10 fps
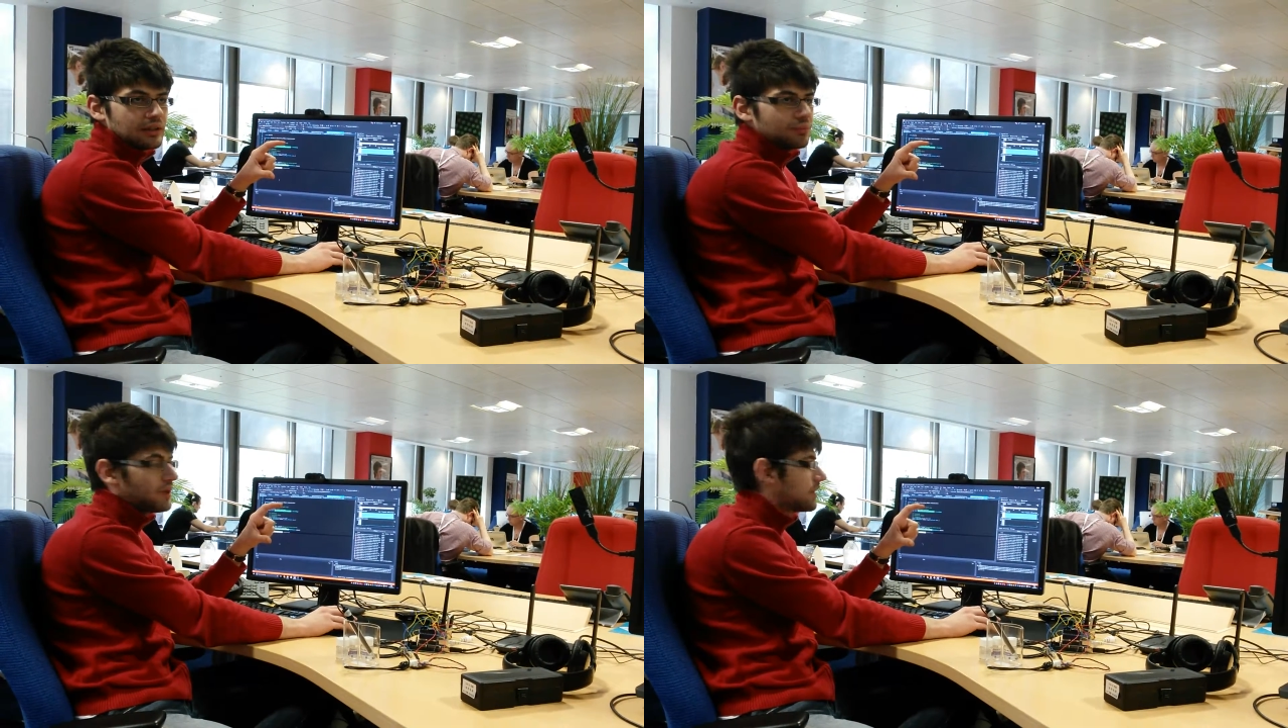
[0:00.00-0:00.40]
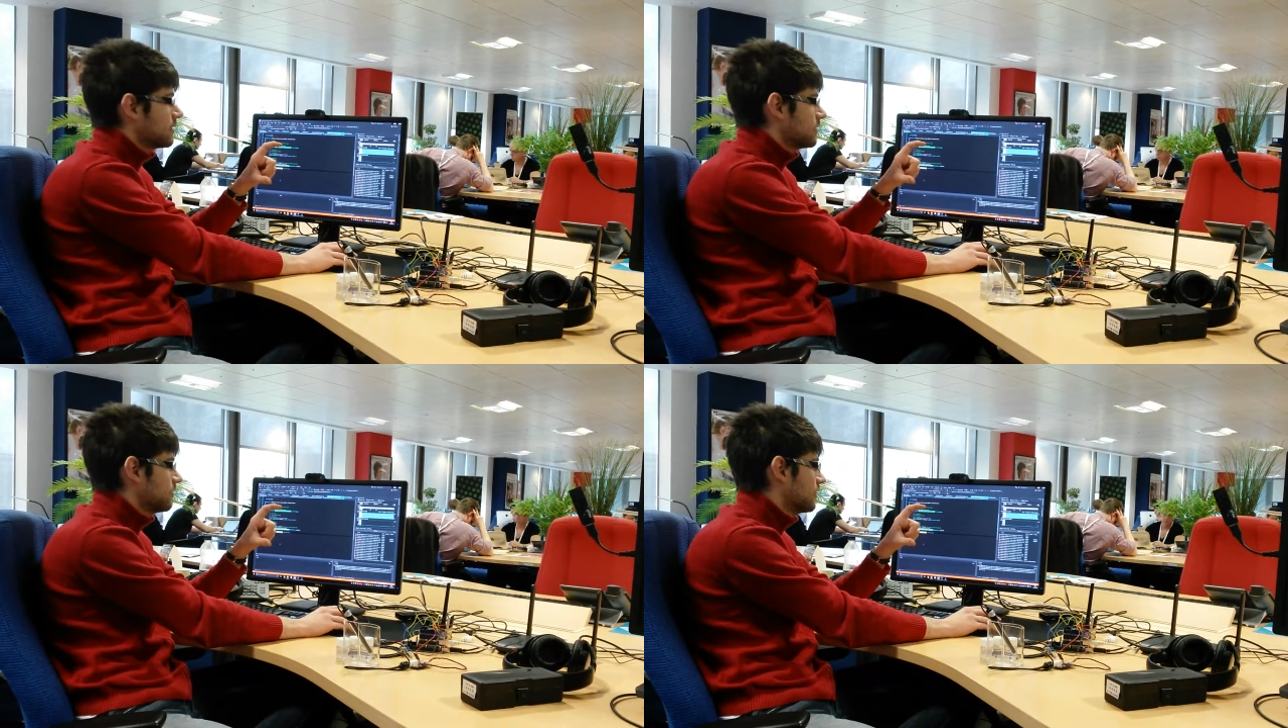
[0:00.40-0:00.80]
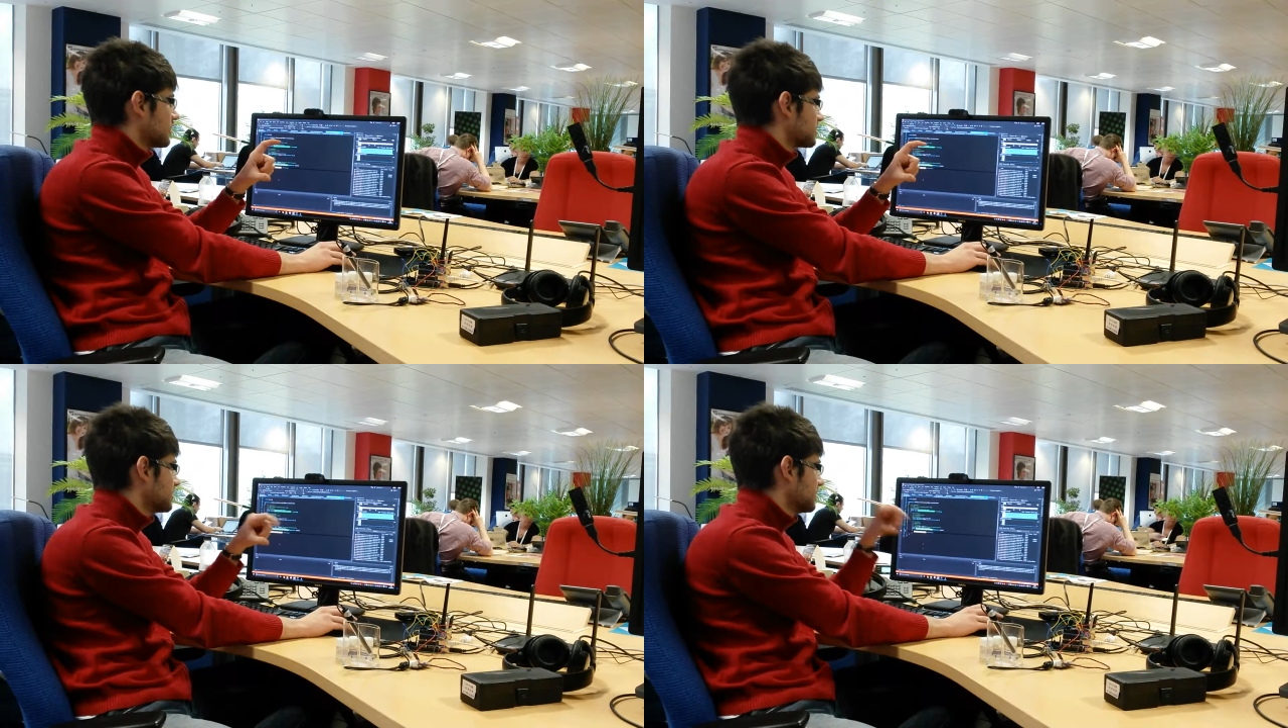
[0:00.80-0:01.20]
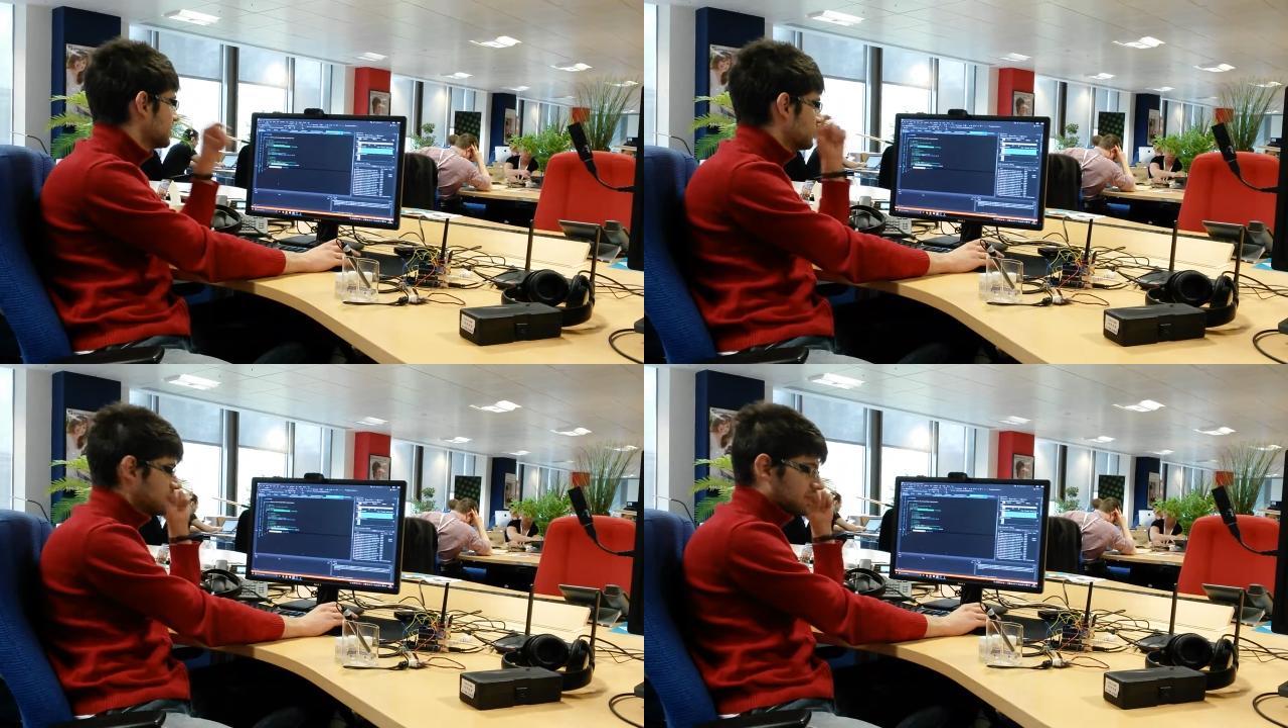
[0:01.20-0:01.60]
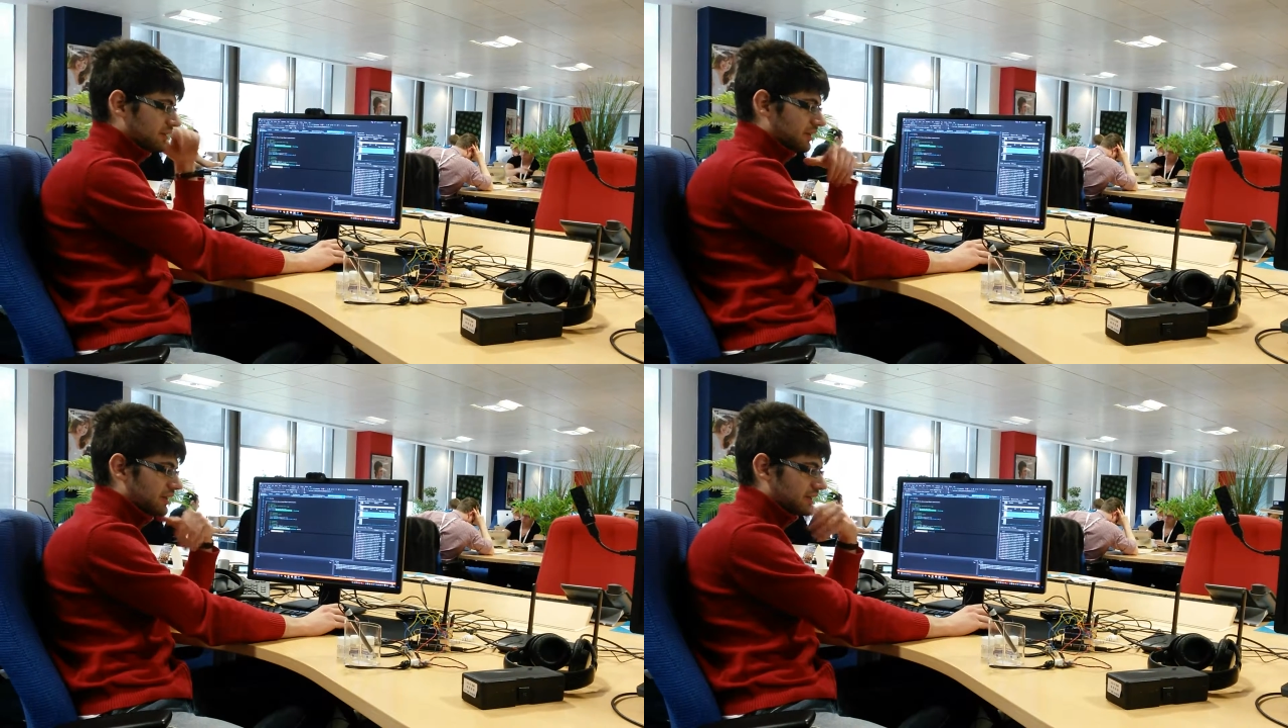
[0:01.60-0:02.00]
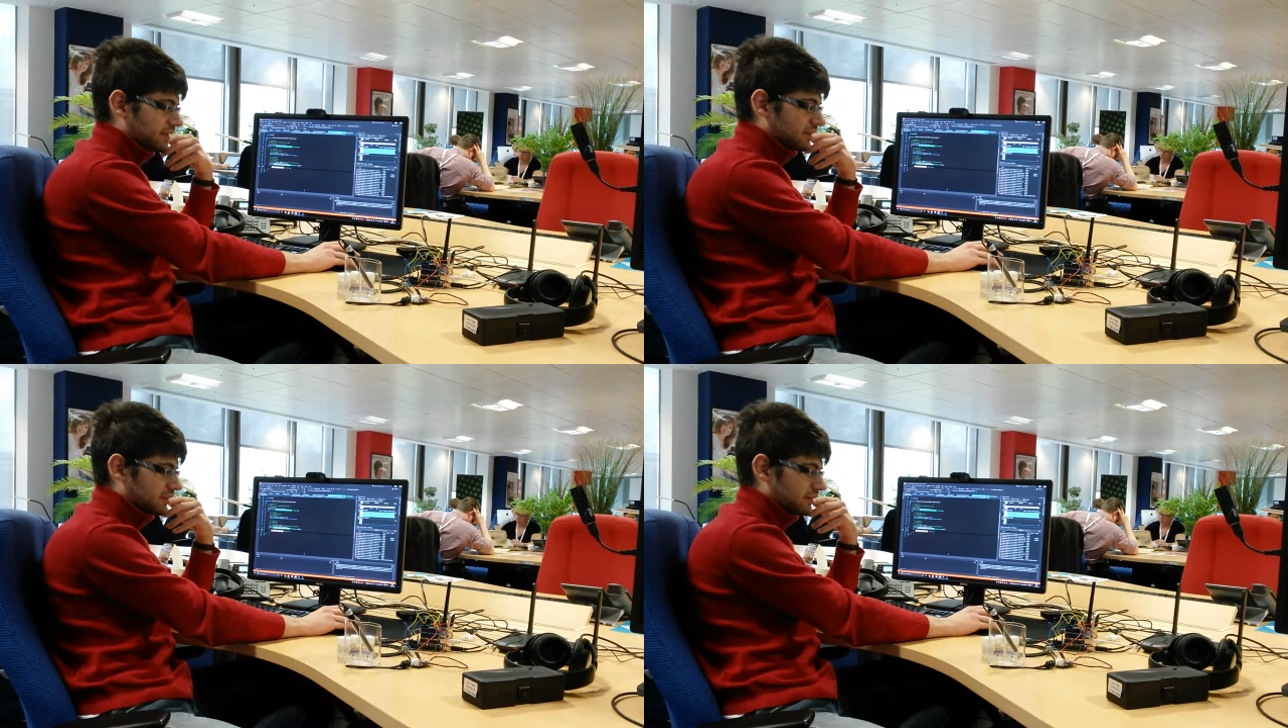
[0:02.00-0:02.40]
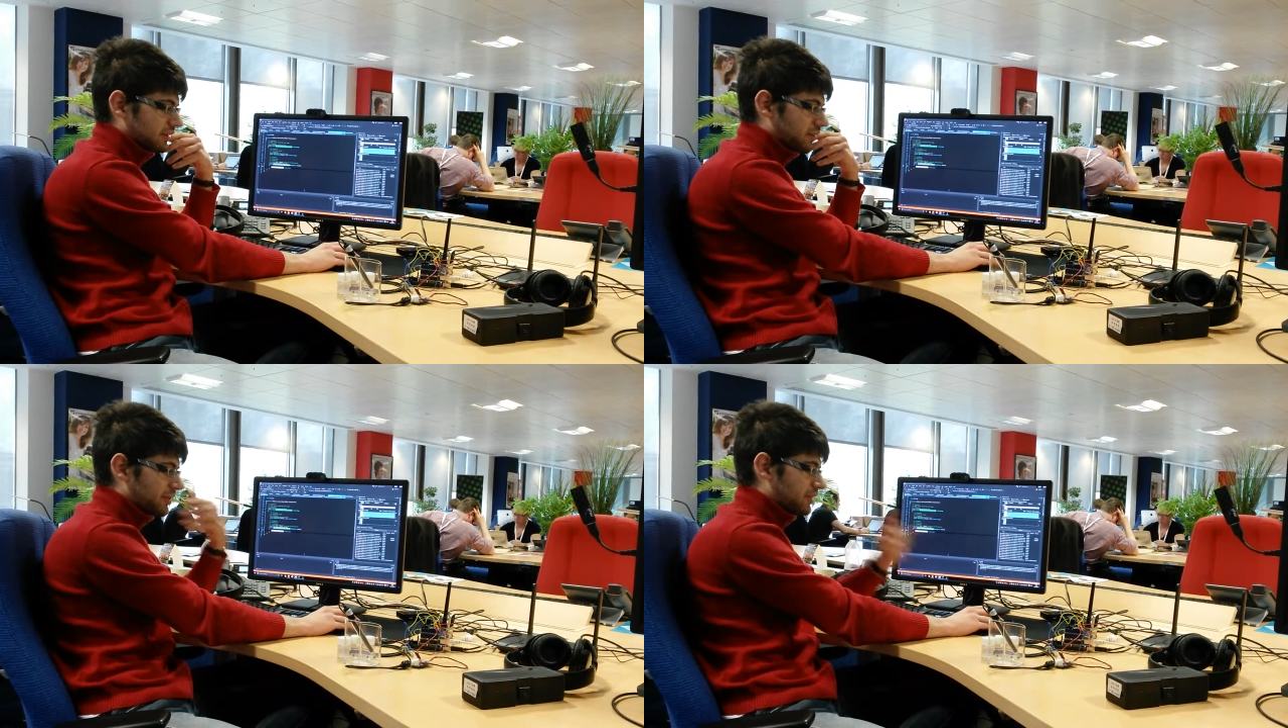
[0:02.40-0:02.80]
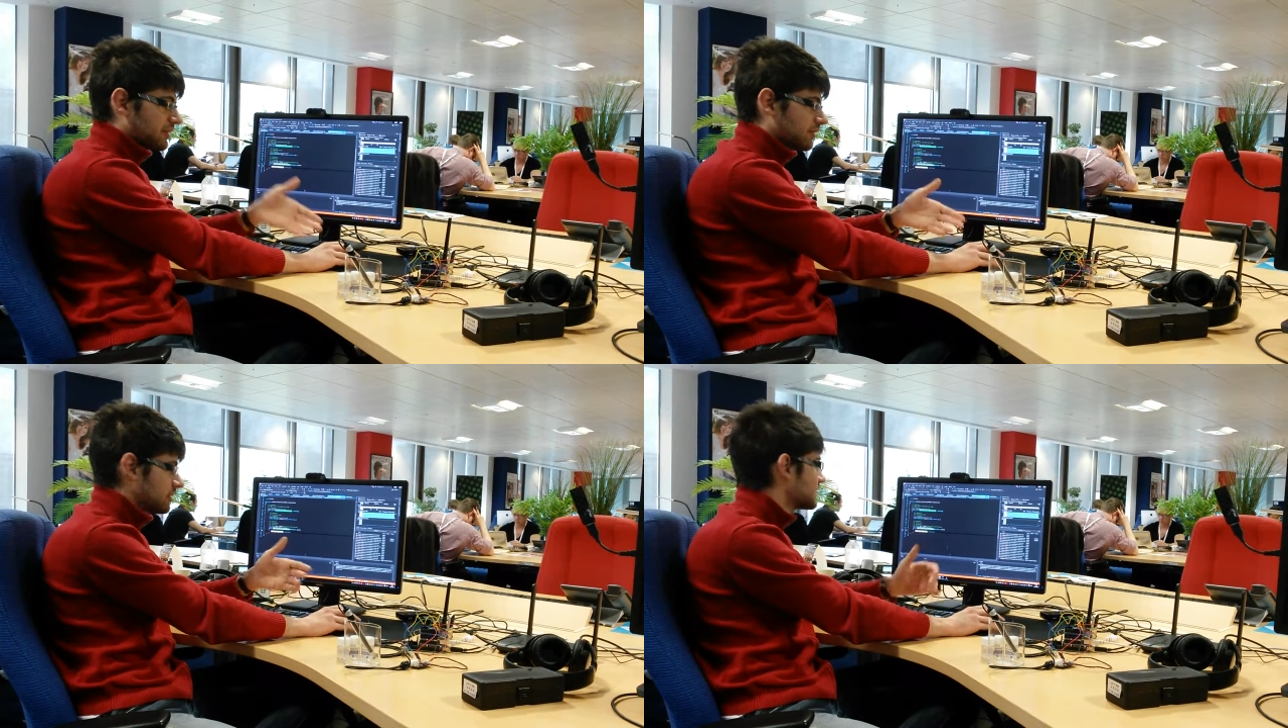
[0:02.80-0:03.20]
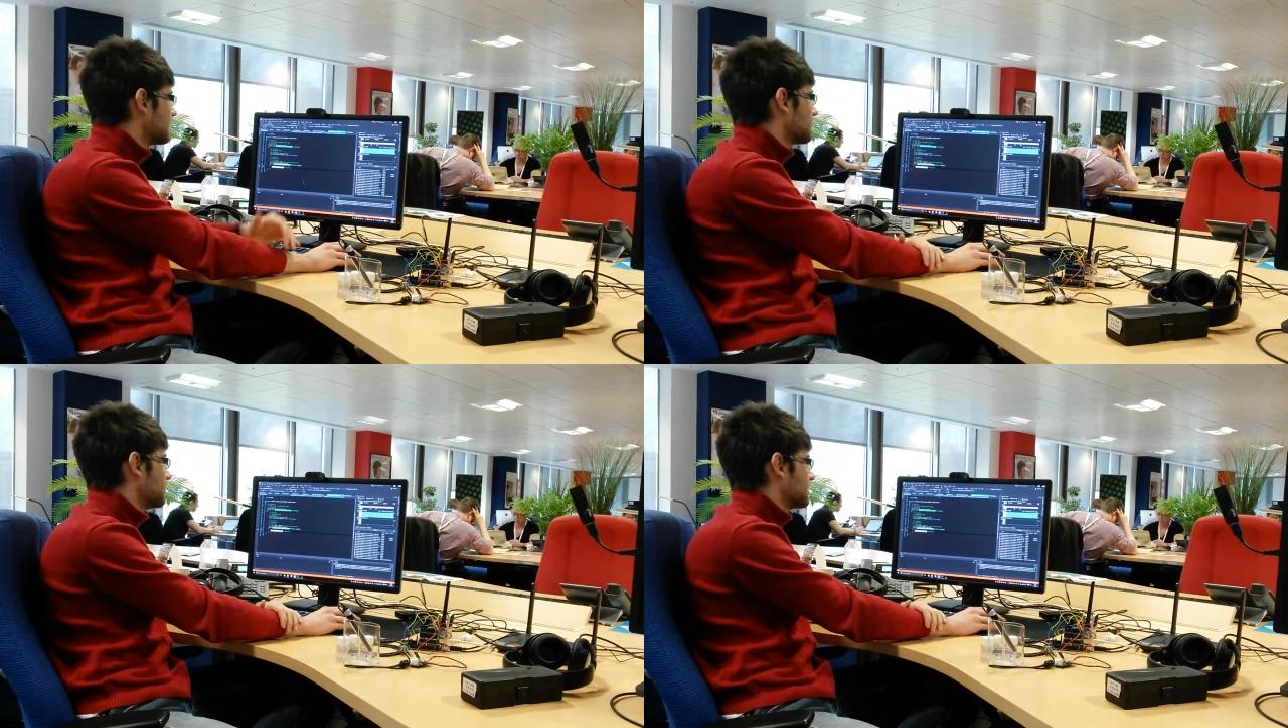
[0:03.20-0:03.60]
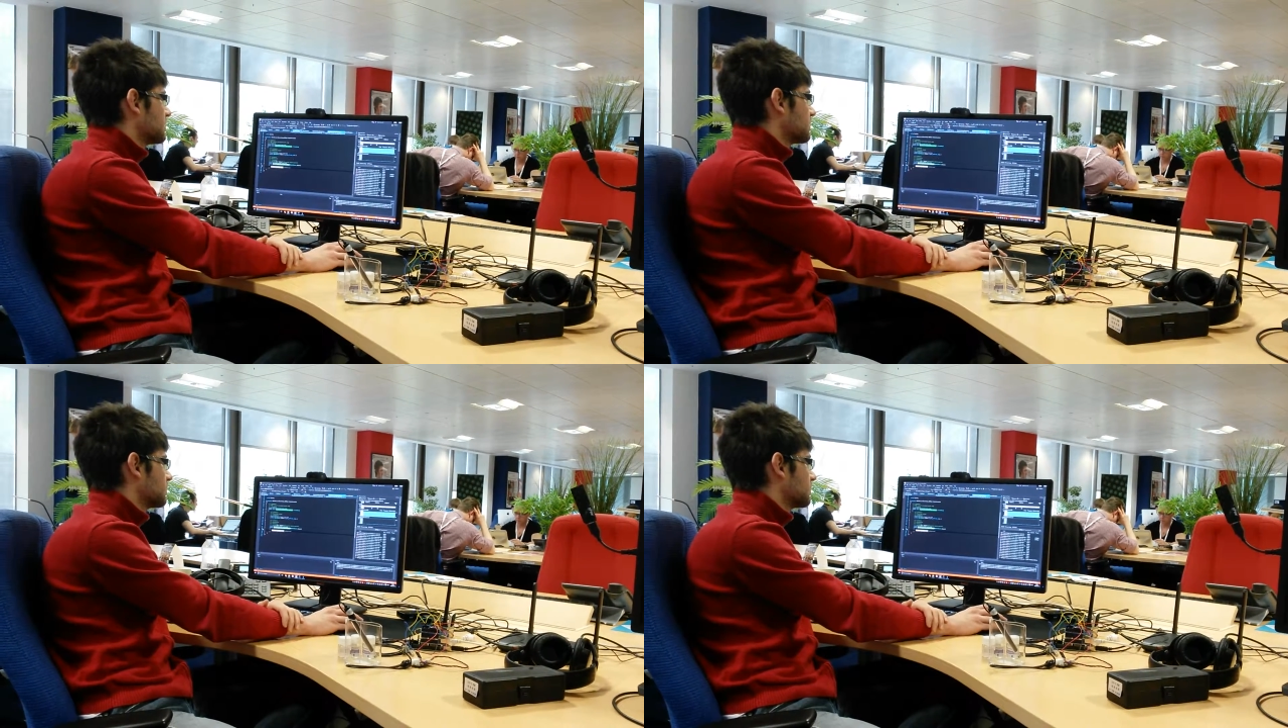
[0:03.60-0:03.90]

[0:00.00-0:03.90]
method function, there's a method called send message.